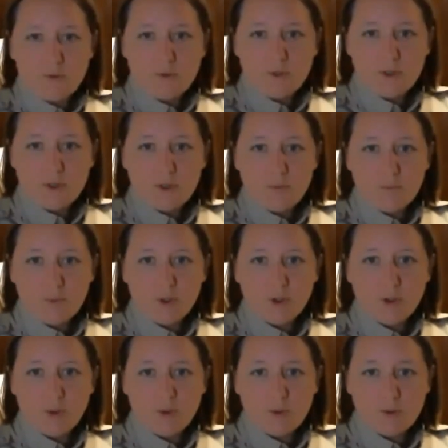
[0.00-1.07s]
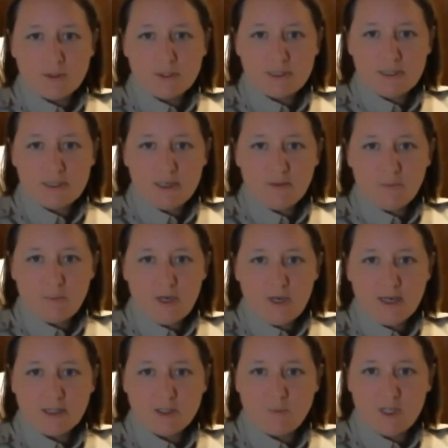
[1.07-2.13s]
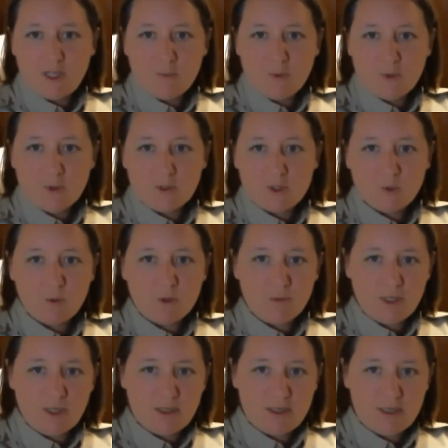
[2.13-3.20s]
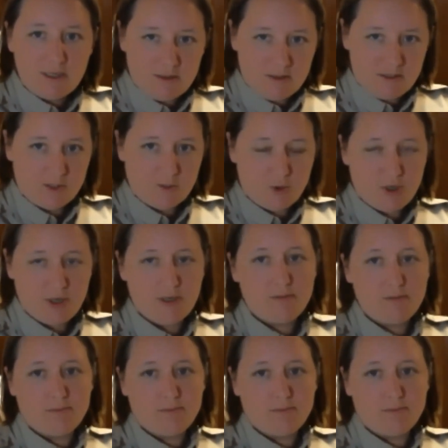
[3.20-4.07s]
the pollutants impact people swimming in the spring?